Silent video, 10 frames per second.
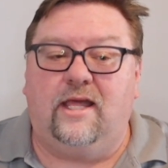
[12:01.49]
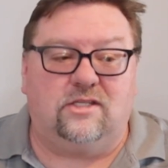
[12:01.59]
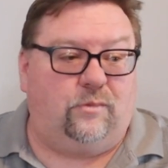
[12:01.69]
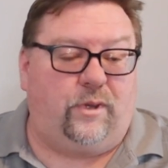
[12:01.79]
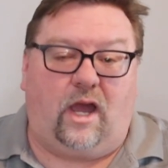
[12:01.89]

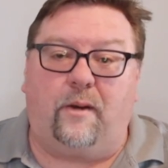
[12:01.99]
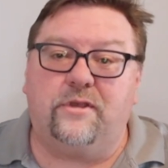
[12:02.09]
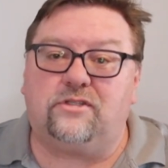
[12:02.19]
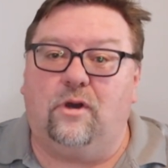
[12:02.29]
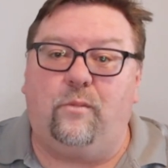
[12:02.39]
So we
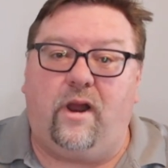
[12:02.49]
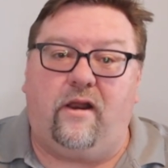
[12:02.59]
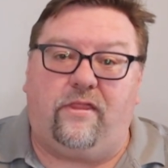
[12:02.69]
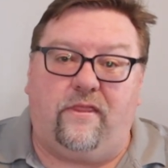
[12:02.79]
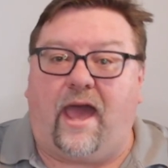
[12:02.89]
always know
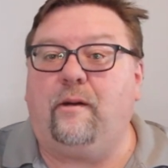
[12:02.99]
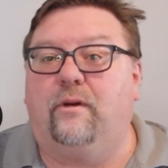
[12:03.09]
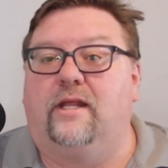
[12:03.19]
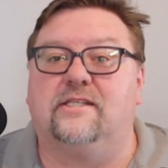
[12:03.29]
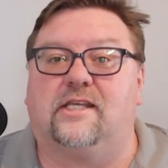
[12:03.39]
where that
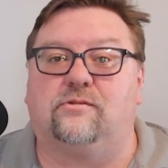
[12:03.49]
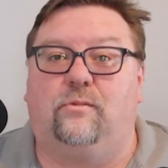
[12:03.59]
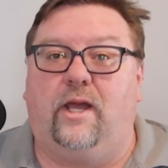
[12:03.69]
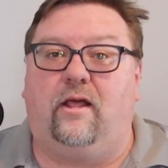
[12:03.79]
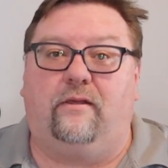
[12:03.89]
one is as
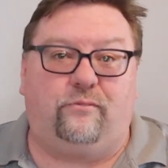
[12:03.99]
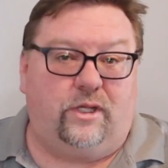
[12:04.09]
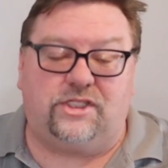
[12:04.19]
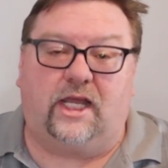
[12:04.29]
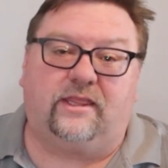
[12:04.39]
well if
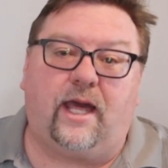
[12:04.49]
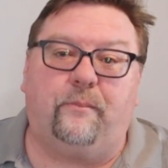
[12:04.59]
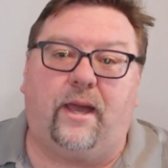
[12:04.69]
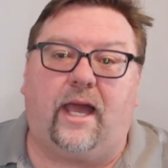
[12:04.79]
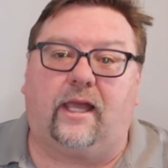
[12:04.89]
we check
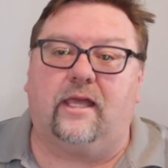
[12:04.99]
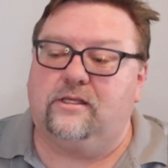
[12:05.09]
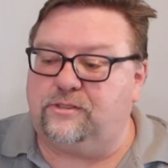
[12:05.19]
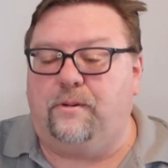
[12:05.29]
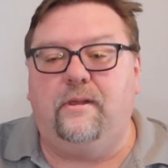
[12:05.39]
that bag.
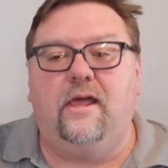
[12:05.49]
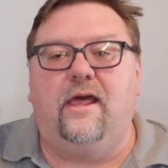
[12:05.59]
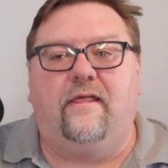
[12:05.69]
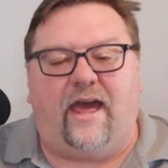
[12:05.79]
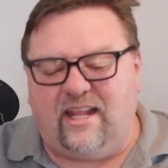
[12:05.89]
So
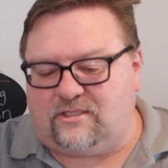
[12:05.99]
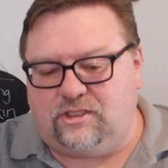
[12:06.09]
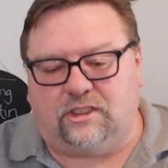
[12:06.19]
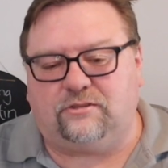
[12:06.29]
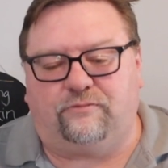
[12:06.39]
that's
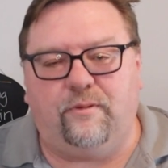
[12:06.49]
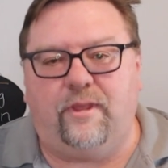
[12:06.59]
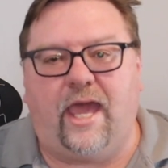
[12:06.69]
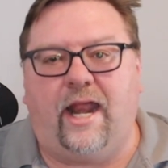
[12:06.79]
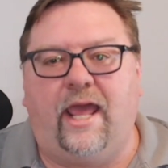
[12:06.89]
Justin from
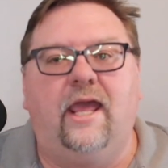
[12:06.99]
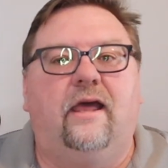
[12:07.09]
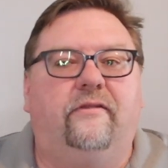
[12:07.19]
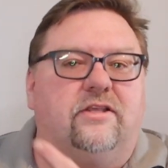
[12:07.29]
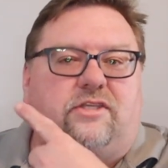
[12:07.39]
The
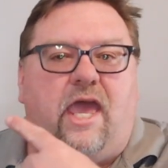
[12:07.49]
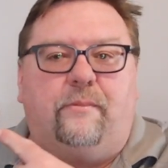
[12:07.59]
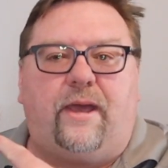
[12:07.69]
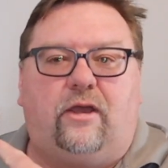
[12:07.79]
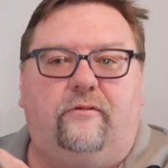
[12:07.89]
Edit. Let's
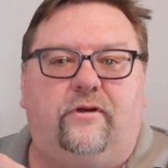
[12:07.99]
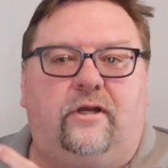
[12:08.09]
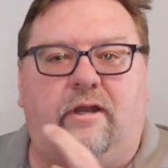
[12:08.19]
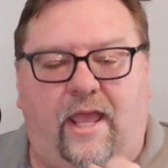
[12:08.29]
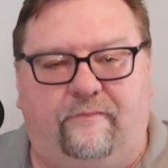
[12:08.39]
head back
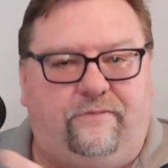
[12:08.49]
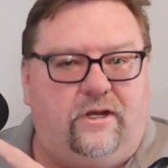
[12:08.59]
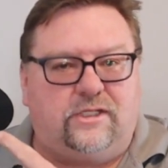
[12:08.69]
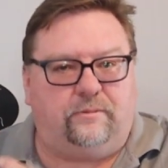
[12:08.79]
over and finish